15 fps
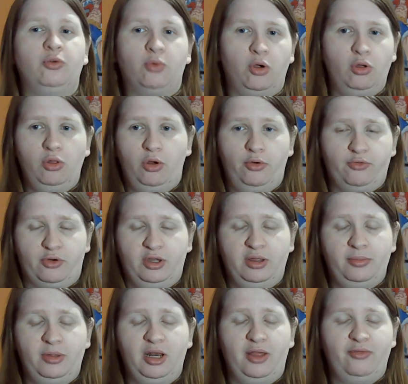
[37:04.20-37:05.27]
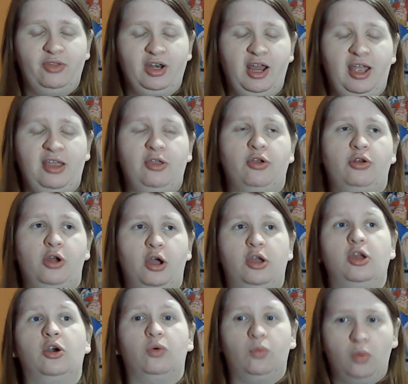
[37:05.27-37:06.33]
to roll over in the middle of the night, you're not
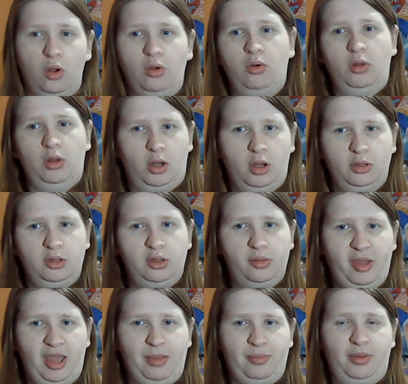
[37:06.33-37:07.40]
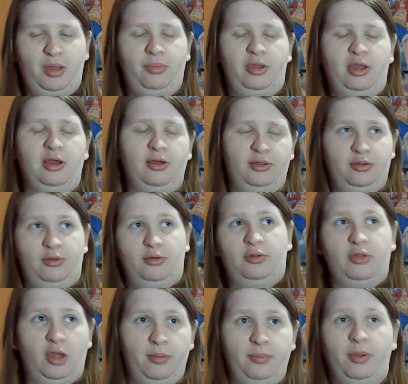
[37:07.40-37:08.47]
gonna roll onto the baby, because
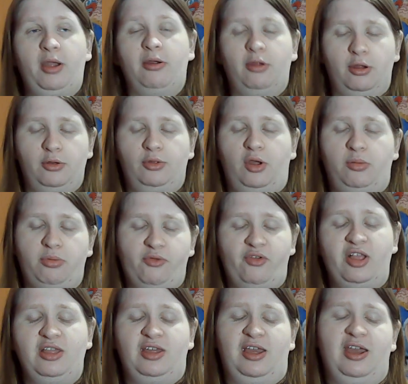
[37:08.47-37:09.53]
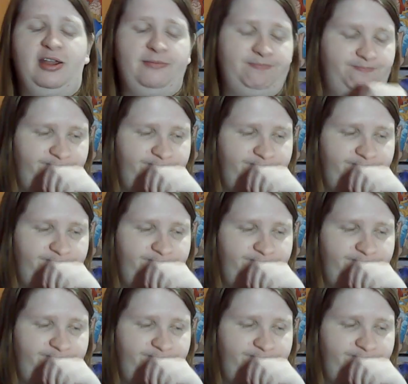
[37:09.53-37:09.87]
there's a barrier there preventing it.